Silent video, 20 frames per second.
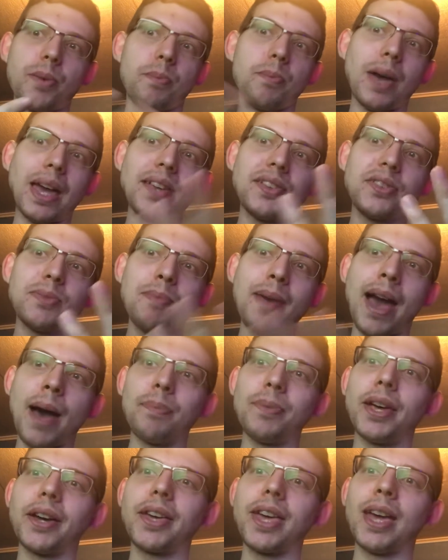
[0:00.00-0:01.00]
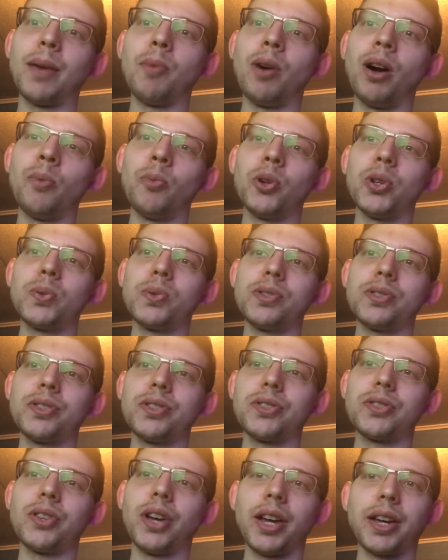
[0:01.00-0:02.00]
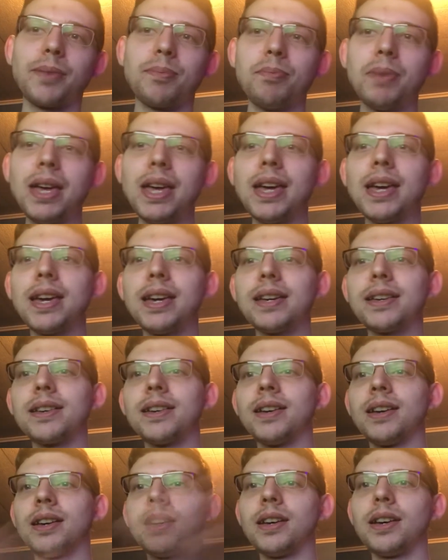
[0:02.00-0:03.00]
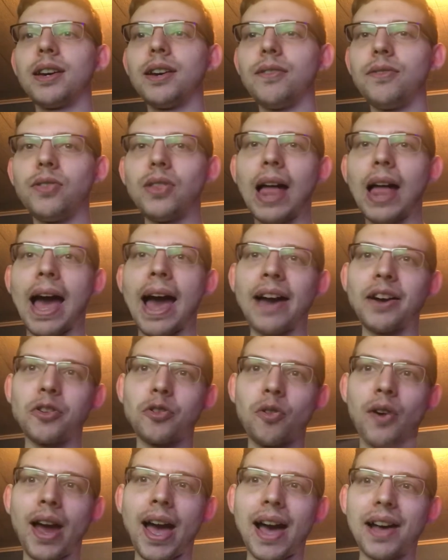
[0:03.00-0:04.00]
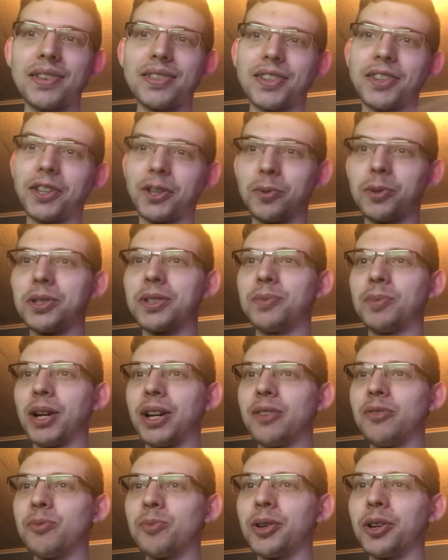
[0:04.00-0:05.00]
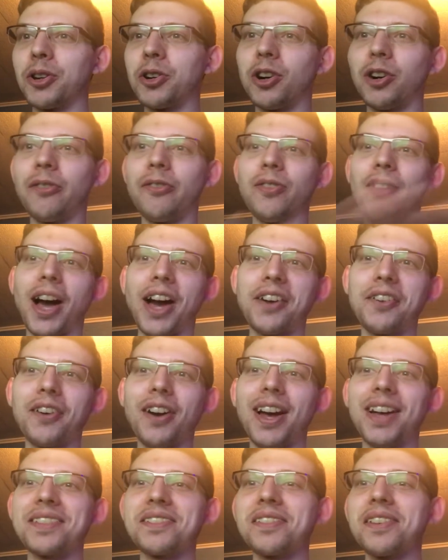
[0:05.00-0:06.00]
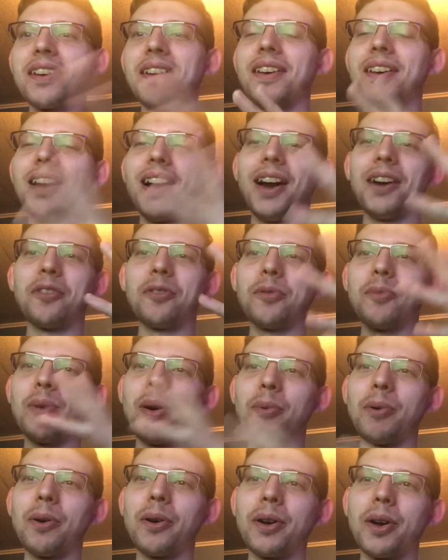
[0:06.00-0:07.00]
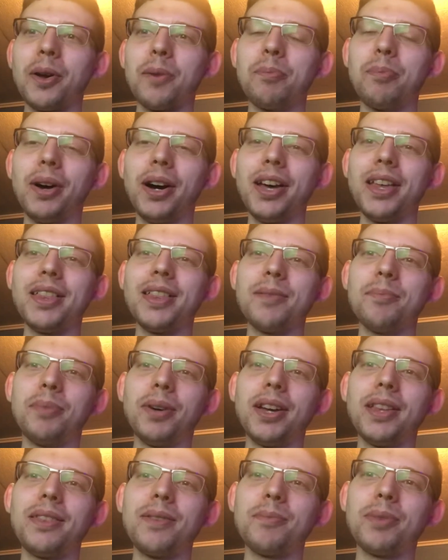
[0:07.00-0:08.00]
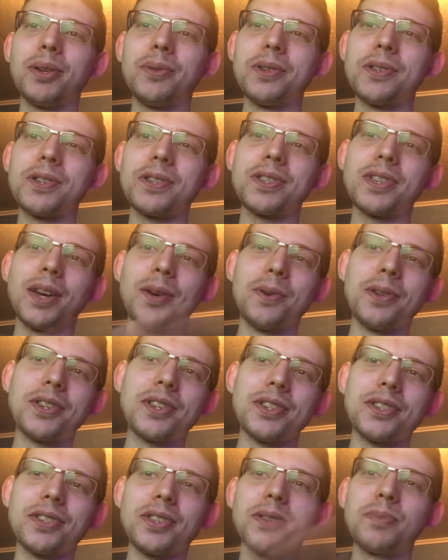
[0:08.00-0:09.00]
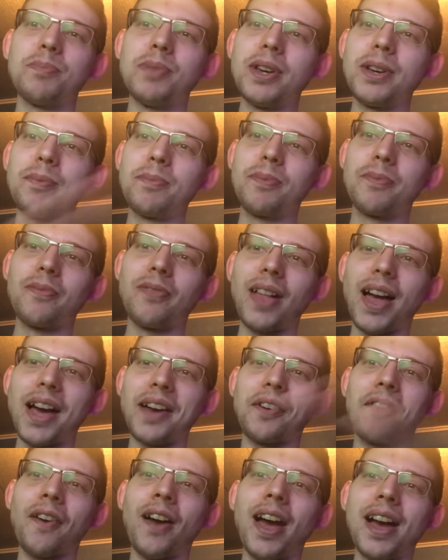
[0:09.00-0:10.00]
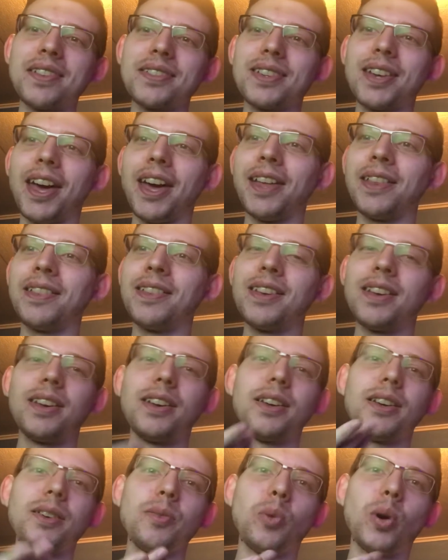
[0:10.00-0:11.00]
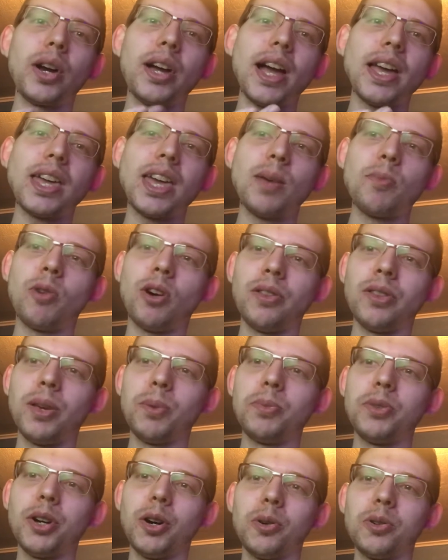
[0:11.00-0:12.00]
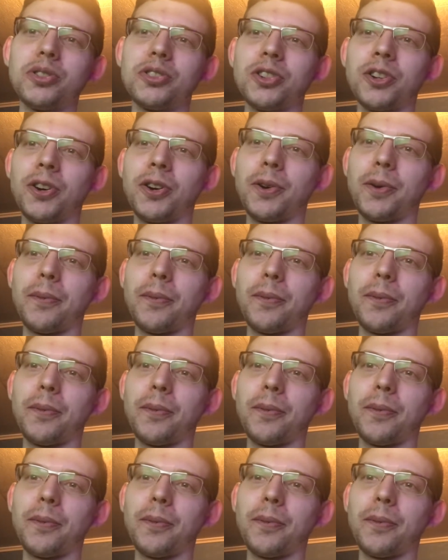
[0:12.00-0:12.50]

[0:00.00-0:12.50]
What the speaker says: base map that came up, which was this like big flat grass. I think it might even been called flat grass. I don't remember, but it was just this big flat grass, and one guy came on named Toaster,